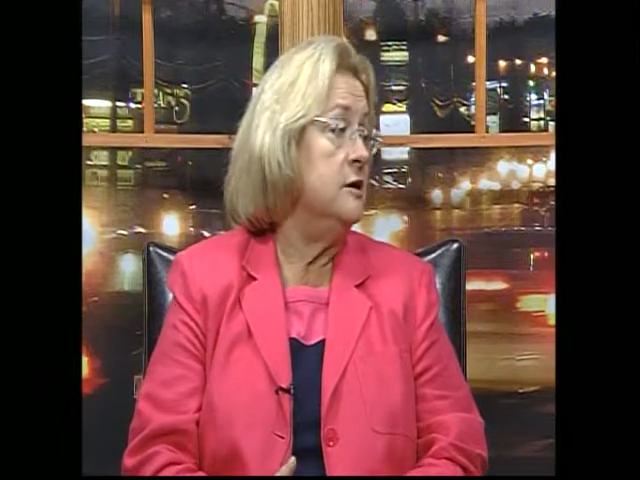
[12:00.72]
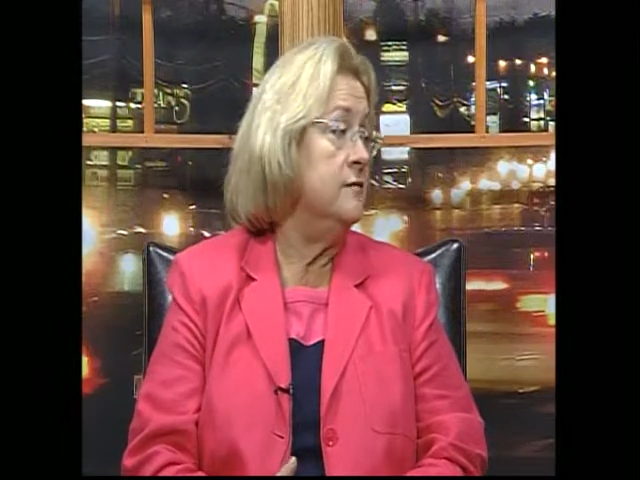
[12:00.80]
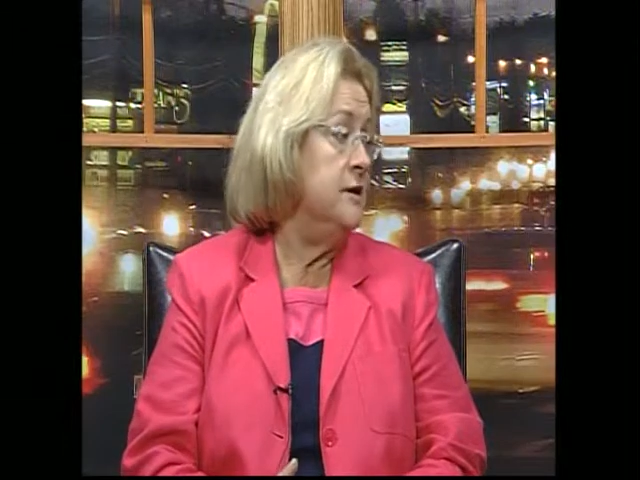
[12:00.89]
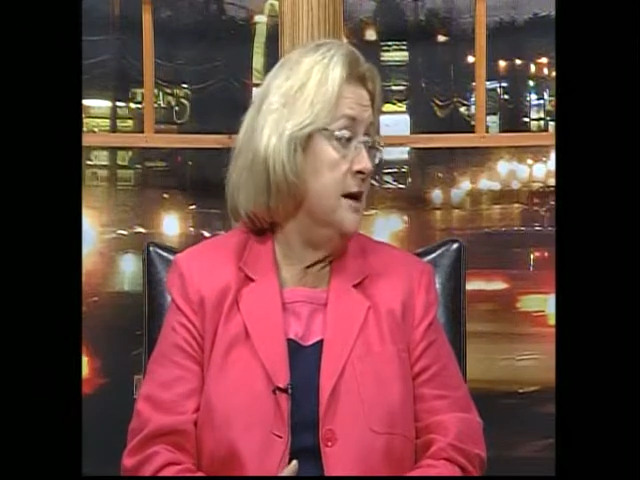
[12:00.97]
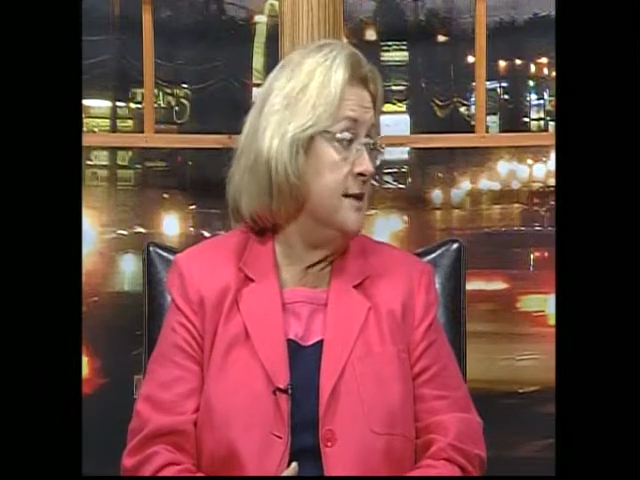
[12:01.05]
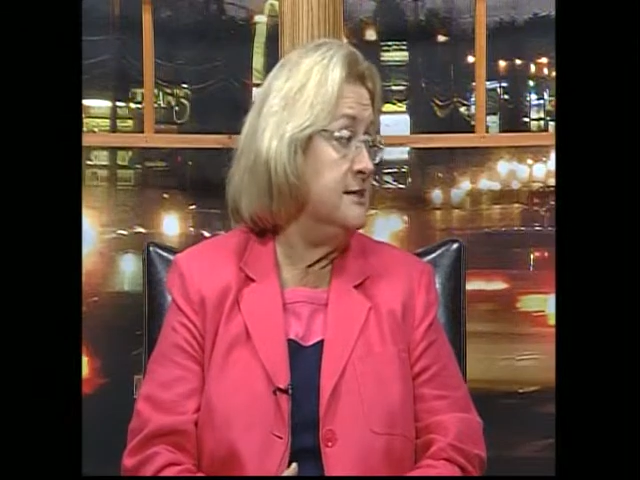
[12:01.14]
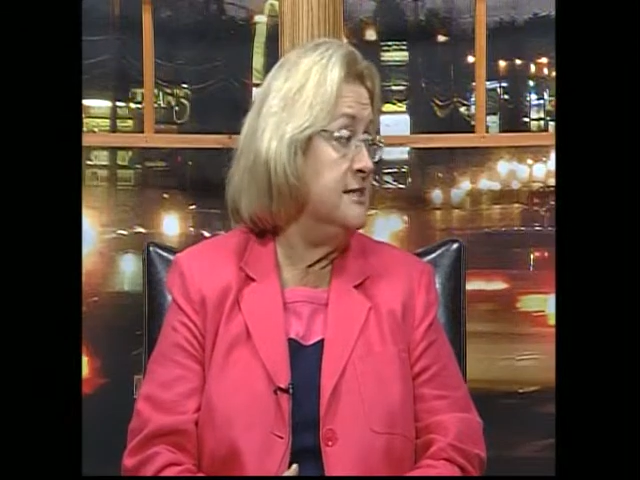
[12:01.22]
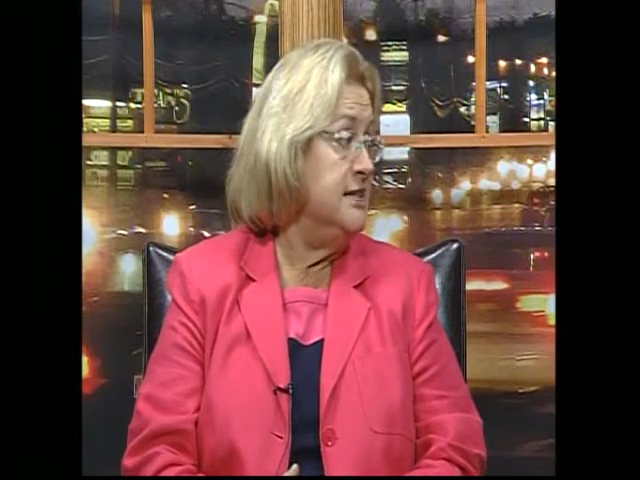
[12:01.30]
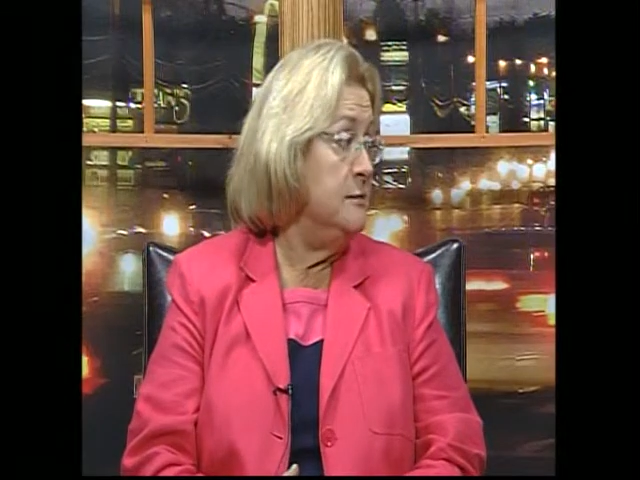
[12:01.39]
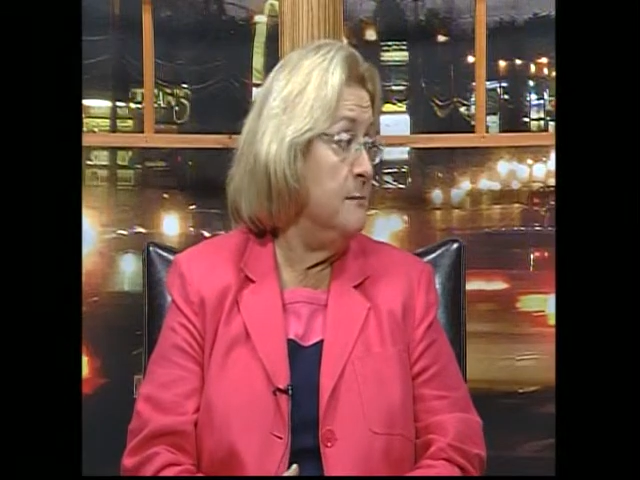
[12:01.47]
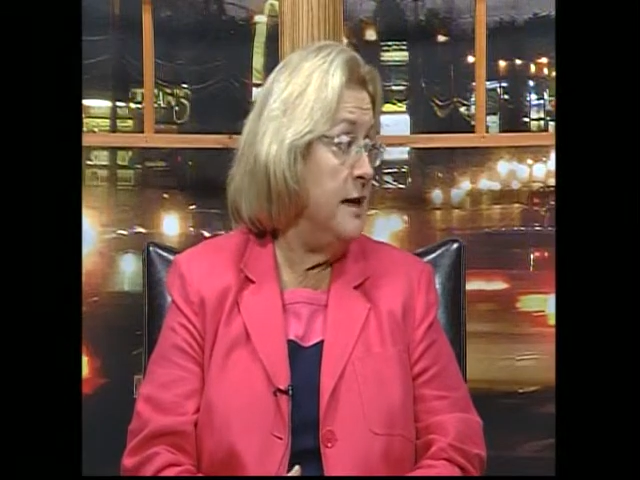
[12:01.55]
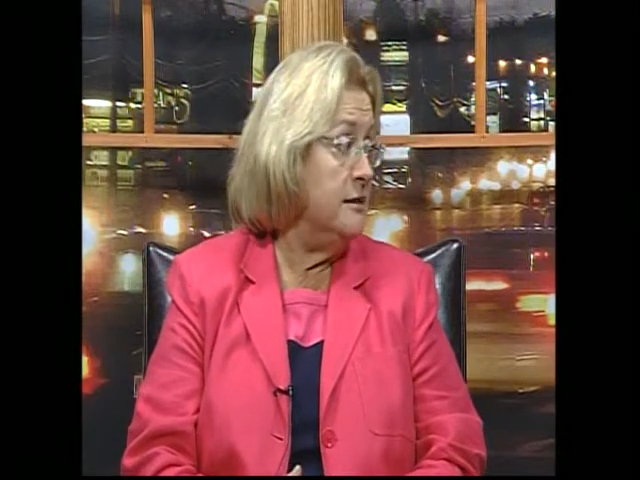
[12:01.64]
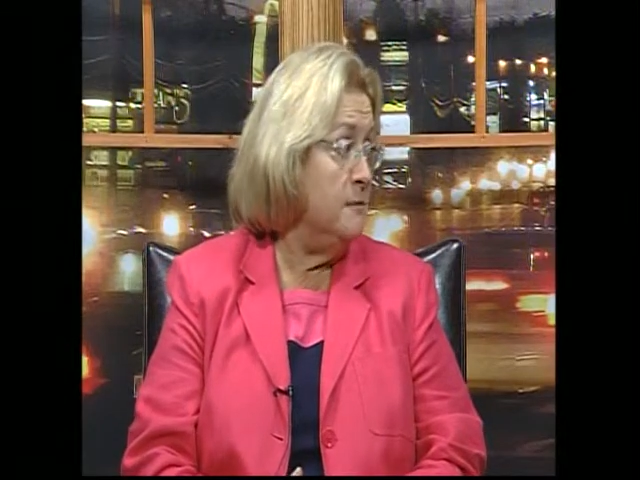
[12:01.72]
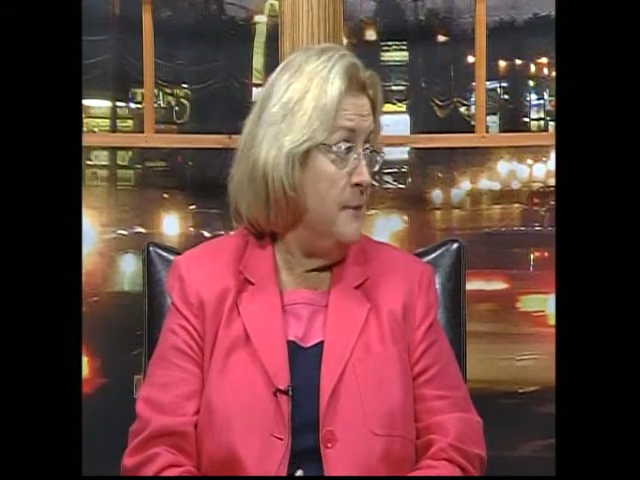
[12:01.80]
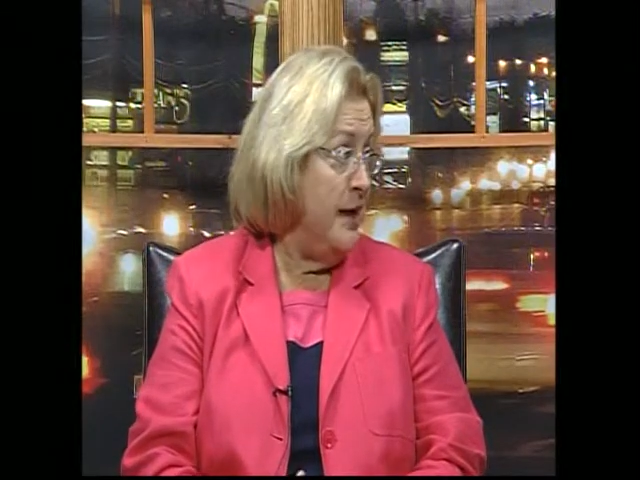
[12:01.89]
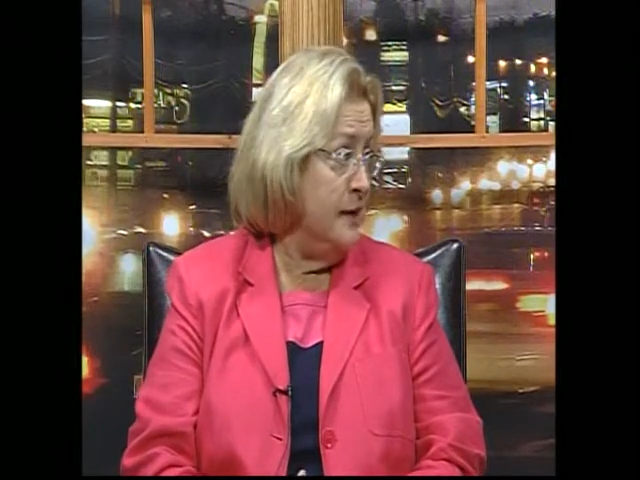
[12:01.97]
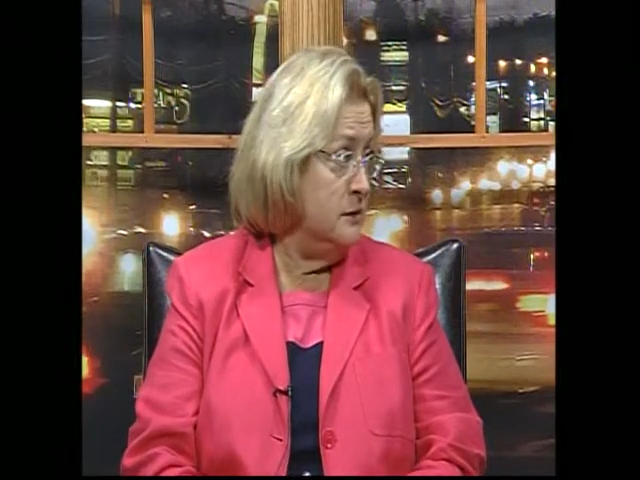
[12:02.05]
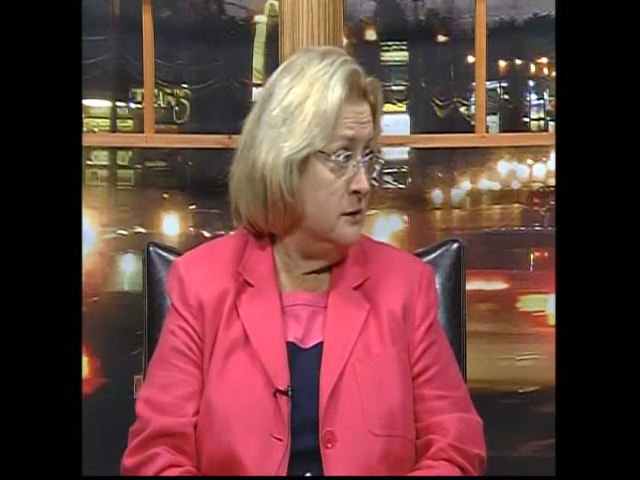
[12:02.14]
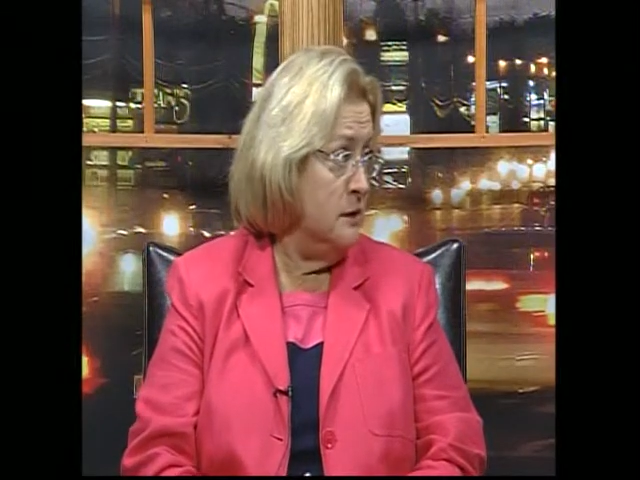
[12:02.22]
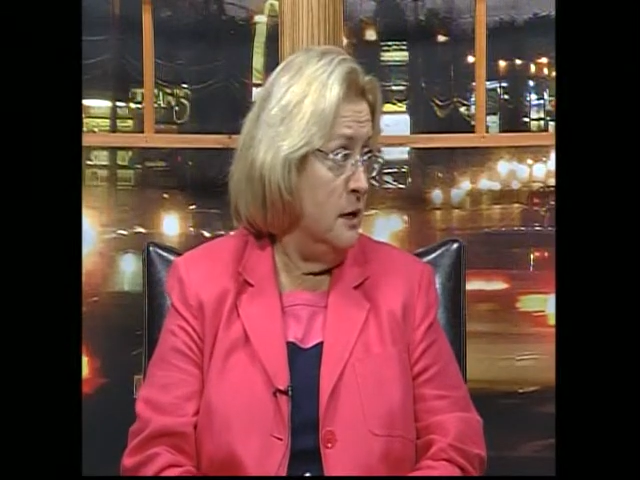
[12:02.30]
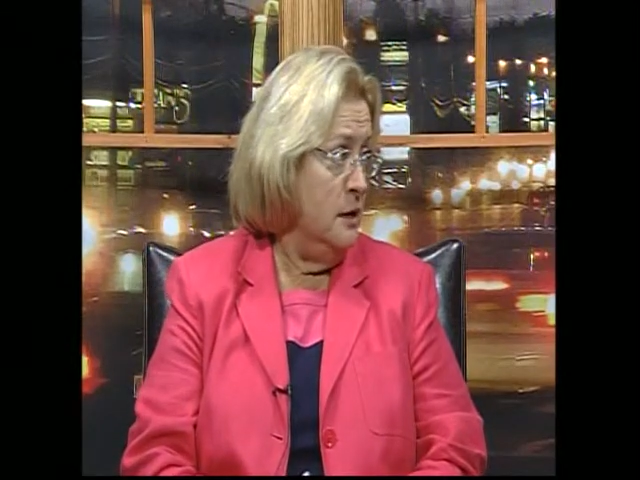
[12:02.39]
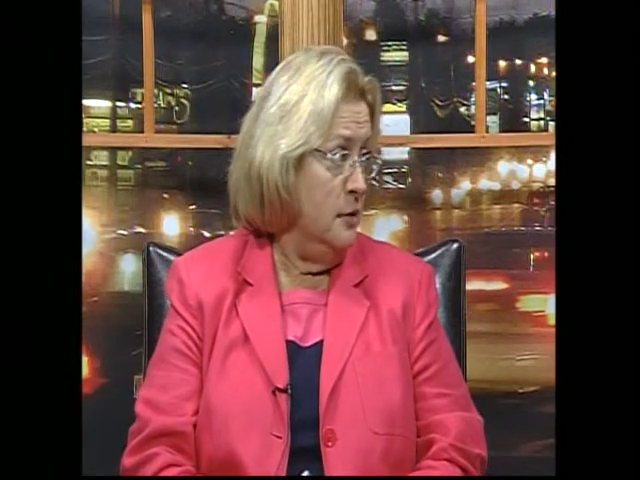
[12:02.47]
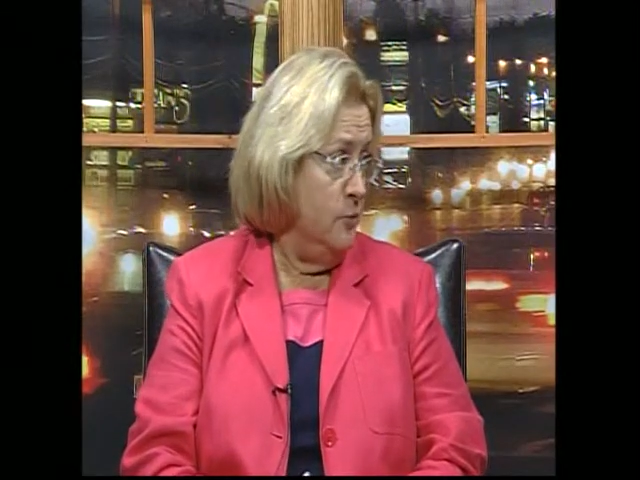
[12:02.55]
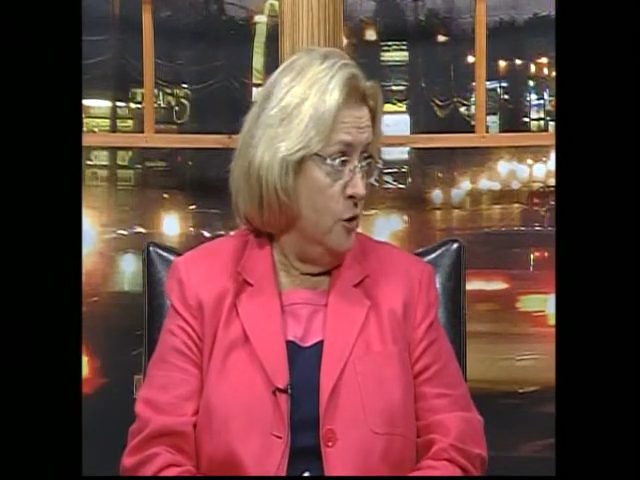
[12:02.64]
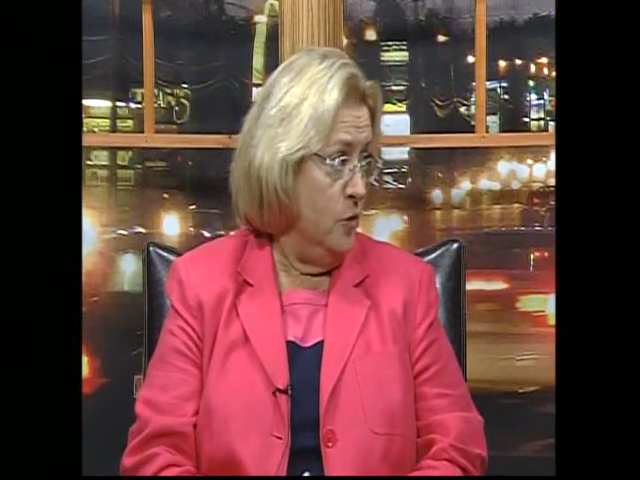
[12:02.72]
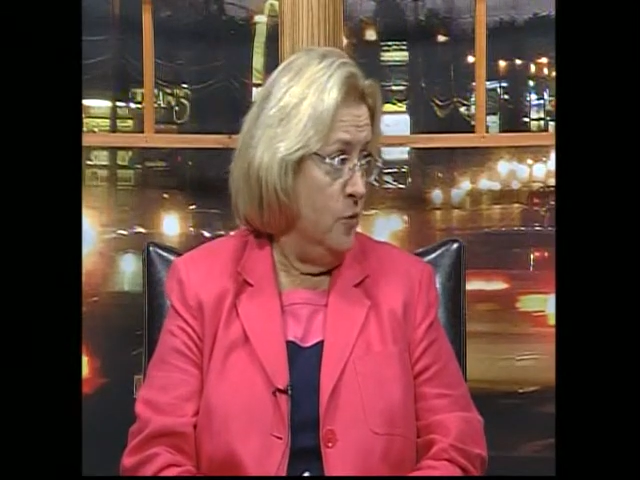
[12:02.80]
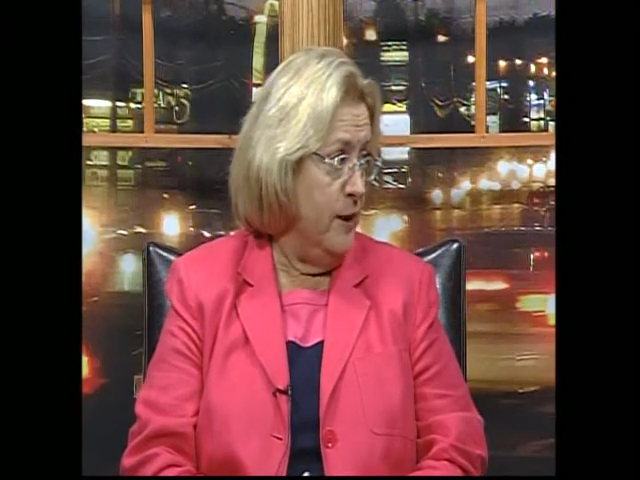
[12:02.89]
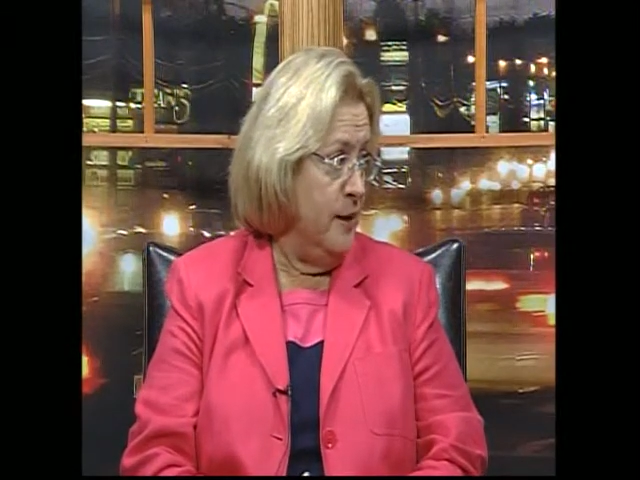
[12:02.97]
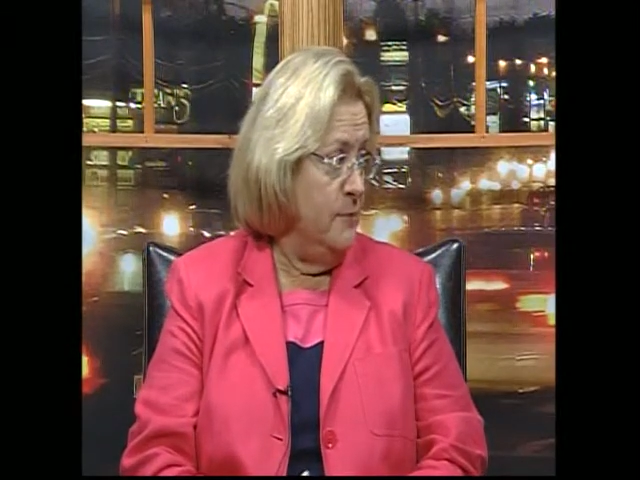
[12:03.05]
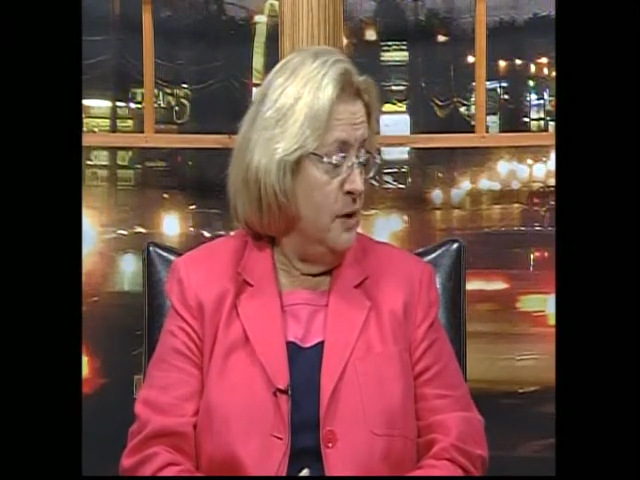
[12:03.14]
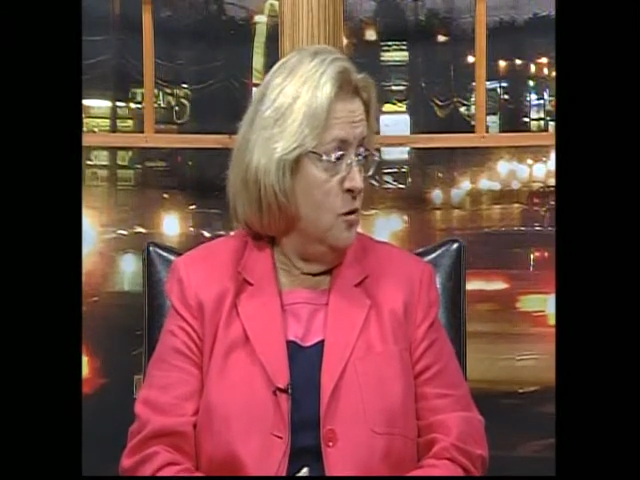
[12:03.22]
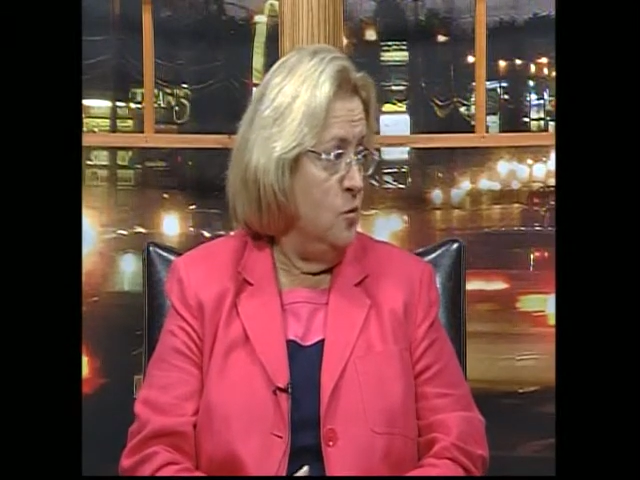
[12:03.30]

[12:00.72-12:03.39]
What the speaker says: the ST Mathematics program,